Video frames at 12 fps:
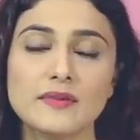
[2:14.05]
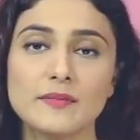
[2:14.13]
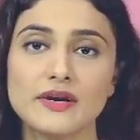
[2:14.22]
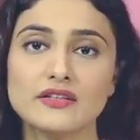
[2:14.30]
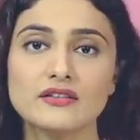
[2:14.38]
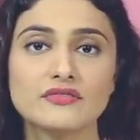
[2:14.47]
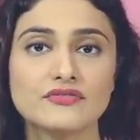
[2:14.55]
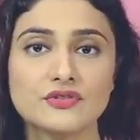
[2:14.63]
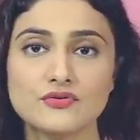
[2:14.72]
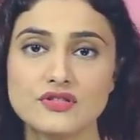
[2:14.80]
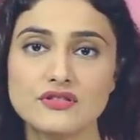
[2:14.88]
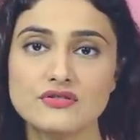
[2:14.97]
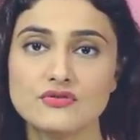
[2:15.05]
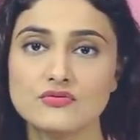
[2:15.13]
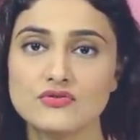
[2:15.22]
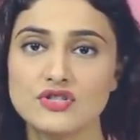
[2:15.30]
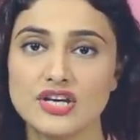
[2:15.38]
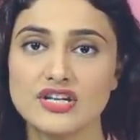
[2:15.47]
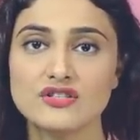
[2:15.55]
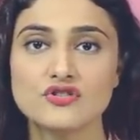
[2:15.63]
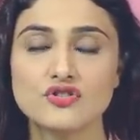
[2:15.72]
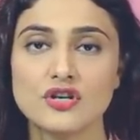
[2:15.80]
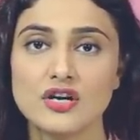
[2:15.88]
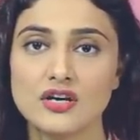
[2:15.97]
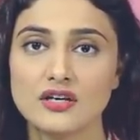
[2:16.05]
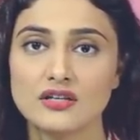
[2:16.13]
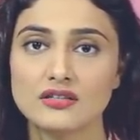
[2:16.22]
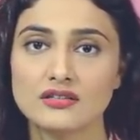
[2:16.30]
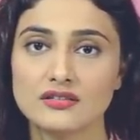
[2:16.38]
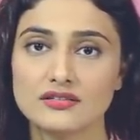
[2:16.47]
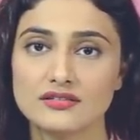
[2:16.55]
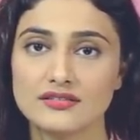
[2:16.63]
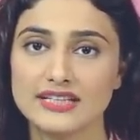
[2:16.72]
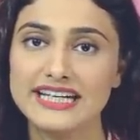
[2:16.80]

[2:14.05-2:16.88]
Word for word: and my mother refuses to change the